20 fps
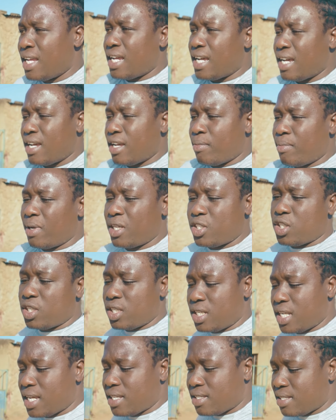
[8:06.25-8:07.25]

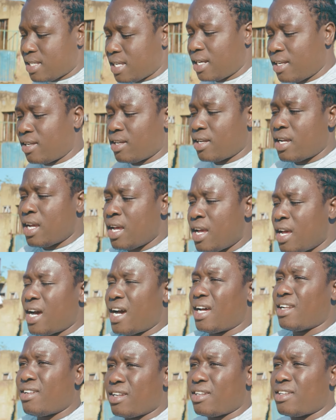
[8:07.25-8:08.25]
Imagine they are selling
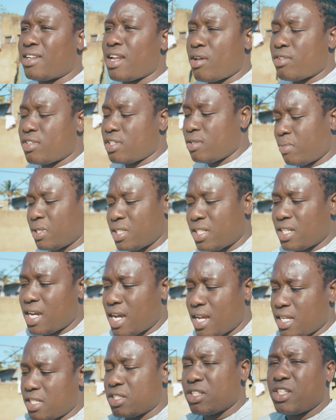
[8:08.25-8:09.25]
100,000
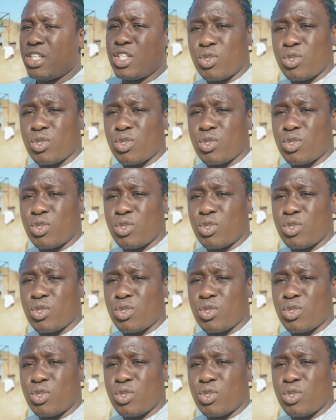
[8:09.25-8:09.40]
meticais.